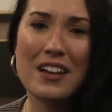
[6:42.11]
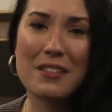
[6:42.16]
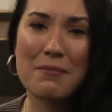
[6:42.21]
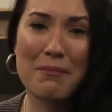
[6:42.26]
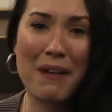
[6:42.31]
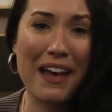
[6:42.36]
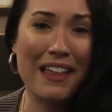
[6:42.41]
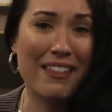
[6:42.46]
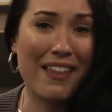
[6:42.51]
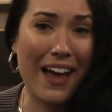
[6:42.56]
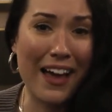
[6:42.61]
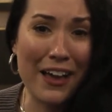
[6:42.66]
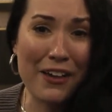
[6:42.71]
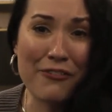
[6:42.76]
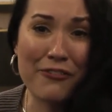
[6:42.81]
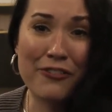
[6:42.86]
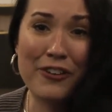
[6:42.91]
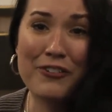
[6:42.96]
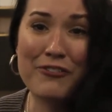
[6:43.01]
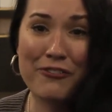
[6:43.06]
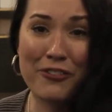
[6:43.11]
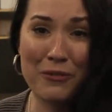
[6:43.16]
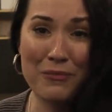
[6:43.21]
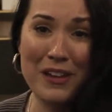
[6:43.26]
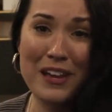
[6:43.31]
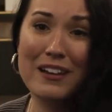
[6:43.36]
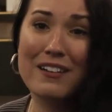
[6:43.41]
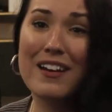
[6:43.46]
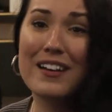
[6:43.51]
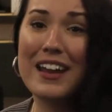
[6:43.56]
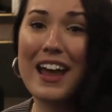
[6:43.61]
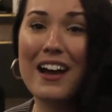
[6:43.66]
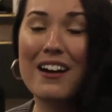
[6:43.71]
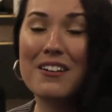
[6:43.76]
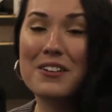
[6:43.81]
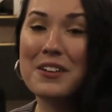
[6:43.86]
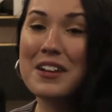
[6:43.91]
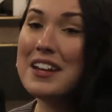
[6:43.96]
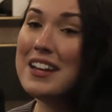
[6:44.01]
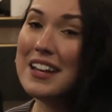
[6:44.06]
My life from here on
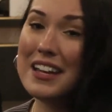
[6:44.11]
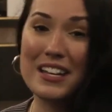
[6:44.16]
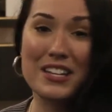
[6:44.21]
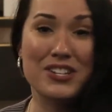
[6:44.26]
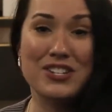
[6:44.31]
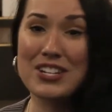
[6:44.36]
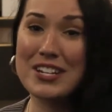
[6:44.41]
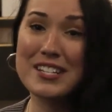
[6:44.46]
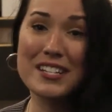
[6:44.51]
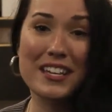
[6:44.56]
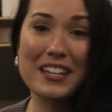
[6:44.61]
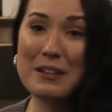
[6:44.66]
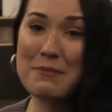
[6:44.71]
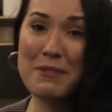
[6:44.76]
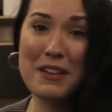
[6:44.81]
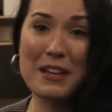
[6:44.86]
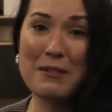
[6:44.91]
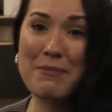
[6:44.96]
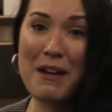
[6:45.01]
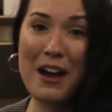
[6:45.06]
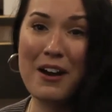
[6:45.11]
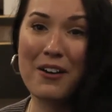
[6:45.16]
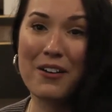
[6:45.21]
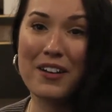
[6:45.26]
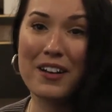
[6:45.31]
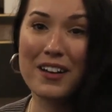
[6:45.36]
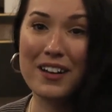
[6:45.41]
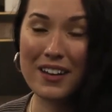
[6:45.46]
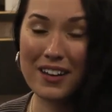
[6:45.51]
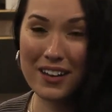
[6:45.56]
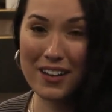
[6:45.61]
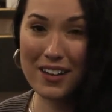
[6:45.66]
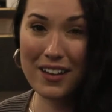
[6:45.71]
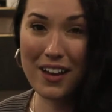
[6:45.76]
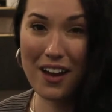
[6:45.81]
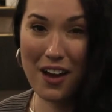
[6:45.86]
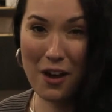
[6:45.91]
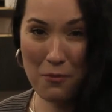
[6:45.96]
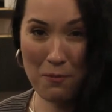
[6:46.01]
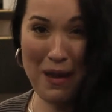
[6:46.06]
out is just going to be about
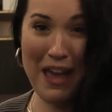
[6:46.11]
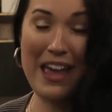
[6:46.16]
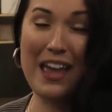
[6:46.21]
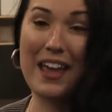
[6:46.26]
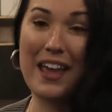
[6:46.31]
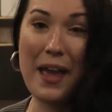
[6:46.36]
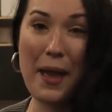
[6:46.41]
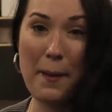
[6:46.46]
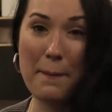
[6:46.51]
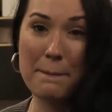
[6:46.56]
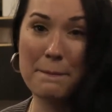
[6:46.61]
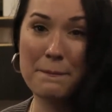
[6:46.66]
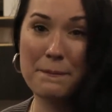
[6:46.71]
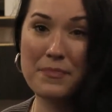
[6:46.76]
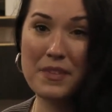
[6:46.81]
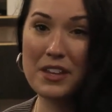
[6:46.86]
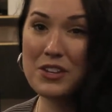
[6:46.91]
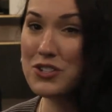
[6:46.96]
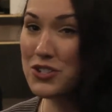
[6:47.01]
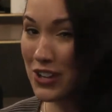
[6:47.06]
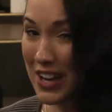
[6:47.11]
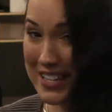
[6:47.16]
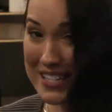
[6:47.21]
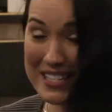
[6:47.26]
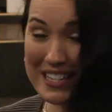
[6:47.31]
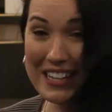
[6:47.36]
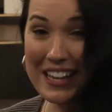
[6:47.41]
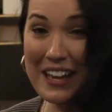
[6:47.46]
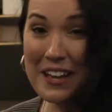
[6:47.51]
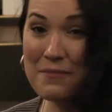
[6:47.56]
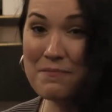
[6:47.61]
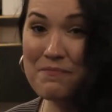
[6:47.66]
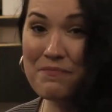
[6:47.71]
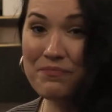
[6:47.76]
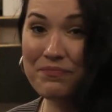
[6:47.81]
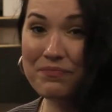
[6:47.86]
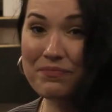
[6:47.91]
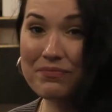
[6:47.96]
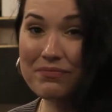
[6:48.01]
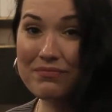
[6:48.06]
obeying Him, trusting Him,
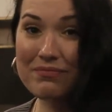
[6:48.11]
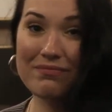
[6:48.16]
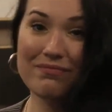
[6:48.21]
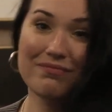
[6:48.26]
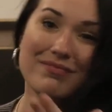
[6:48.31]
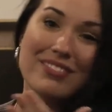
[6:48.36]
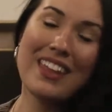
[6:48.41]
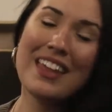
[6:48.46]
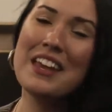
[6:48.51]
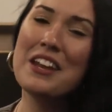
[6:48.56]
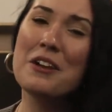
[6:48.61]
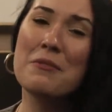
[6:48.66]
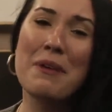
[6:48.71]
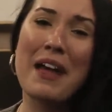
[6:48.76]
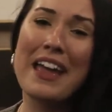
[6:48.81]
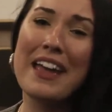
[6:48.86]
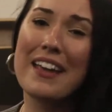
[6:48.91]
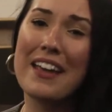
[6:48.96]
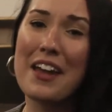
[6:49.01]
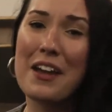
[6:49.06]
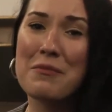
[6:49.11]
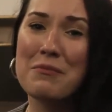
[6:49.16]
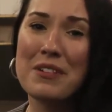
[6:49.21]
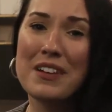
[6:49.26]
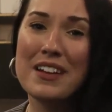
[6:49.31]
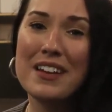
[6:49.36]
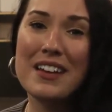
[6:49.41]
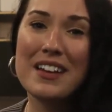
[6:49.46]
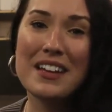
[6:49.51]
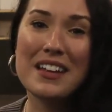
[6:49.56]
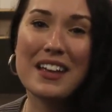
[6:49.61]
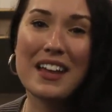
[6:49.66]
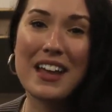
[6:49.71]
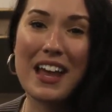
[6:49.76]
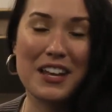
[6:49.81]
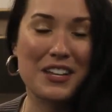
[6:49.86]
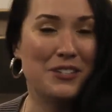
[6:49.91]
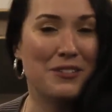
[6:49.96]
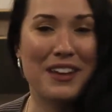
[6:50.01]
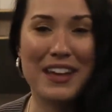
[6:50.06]
and obeying Him,
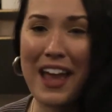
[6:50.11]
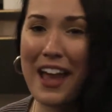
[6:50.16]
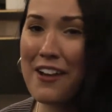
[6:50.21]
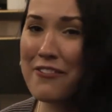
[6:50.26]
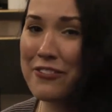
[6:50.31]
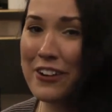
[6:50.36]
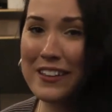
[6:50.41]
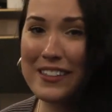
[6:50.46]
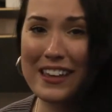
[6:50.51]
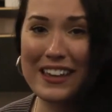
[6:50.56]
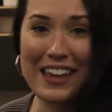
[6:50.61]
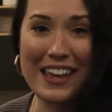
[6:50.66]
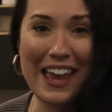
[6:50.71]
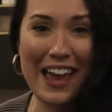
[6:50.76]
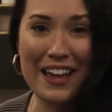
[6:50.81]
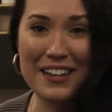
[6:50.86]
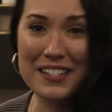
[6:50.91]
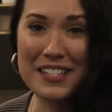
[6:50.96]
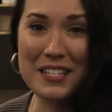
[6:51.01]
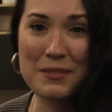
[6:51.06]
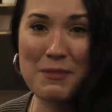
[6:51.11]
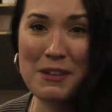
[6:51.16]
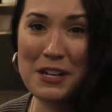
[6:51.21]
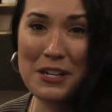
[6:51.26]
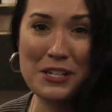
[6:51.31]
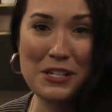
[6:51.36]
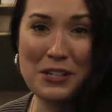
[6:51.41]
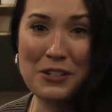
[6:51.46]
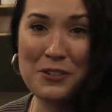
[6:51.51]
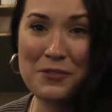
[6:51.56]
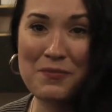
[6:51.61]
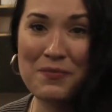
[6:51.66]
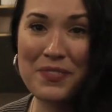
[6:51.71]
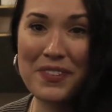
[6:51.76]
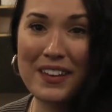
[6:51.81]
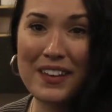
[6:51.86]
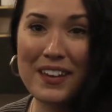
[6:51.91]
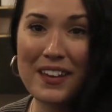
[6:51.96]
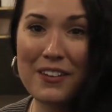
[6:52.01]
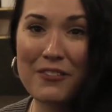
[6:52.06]
and doing everything He asks me to do
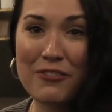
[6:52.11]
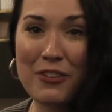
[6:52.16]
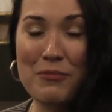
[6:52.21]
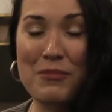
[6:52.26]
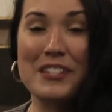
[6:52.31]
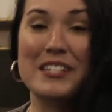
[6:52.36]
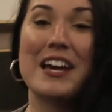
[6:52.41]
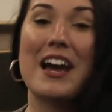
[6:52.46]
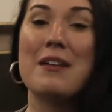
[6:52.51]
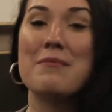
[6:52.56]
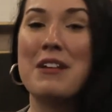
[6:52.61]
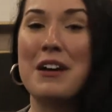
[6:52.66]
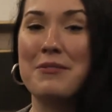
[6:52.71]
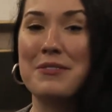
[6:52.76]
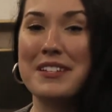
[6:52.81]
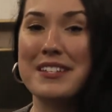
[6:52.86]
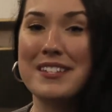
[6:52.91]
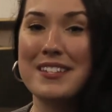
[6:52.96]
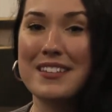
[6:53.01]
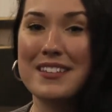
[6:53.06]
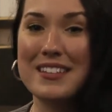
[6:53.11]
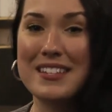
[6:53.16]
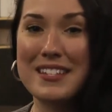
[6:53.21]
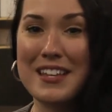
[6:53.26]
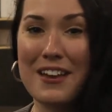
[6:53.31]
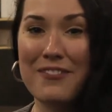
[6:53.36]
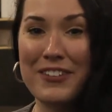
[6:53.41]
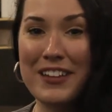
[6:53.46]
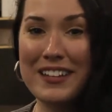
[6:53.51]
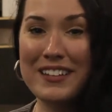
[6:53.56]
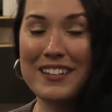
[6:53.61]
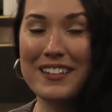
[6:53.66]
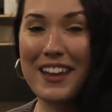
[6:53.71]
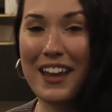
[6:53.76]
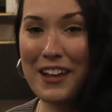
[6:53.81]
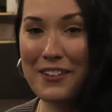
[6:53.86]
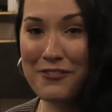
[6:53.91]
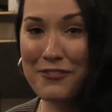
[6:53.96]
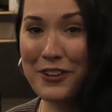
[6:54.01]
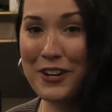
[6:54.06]
from the time I was seven
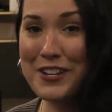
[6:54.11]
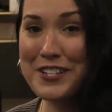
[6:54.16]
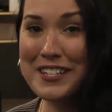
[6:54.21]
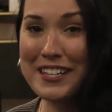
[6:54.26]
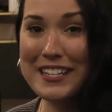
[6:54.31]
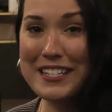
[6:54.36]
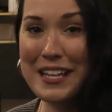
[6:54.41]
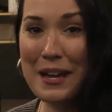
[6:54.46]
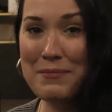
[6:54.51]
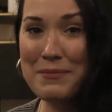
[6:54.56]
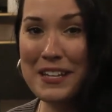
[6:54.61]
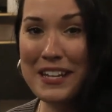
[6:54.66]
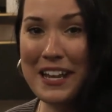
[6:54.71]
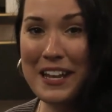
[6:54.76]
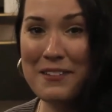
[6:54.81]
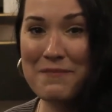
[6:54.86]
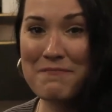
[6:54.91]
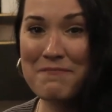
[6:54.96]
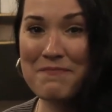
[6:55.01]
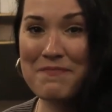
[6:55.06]
and first accepted Him